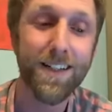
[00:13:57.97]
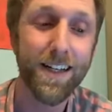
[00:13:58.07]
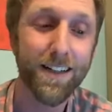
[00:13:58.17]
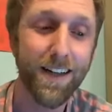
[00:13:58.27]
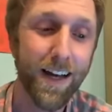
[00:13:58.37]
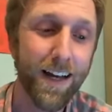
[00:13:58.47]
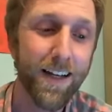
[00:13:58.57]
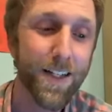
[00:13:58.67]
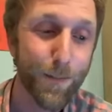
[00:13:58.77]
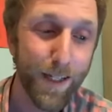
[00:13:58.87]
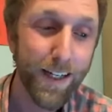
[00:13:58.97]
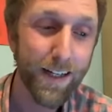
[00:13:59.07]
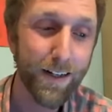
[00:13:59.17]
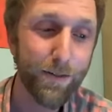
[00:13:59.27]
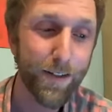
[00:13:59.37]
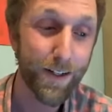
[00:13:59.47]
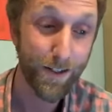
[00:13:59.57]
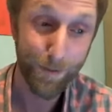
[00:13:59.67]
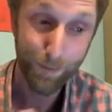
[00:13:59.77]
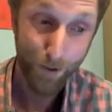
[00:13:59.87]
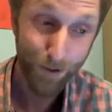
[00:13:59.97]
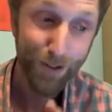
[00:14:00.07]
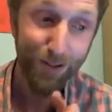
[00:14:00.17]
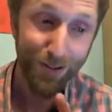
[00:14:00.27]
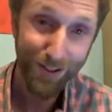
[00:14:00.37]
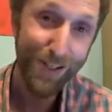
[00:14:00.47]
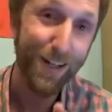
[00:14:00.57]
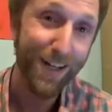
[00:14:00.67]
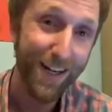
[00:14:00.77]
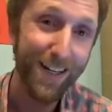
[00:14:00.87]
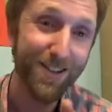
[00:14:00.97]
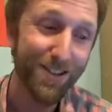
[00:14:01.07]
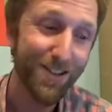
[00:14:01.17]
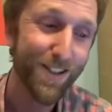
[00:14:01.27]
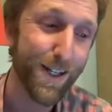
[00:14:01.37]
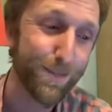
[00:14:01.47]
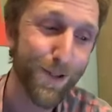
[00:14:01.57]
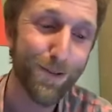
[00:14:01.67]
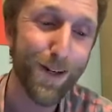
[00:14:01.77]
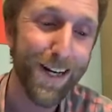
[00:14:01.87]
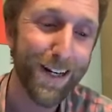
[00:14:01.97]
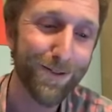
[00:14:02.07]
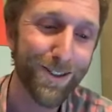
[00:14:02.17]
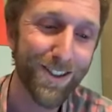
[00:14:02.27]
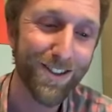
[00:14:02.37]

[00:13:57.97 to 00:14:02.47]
And speaking of, there's a musical staircase just steps away, which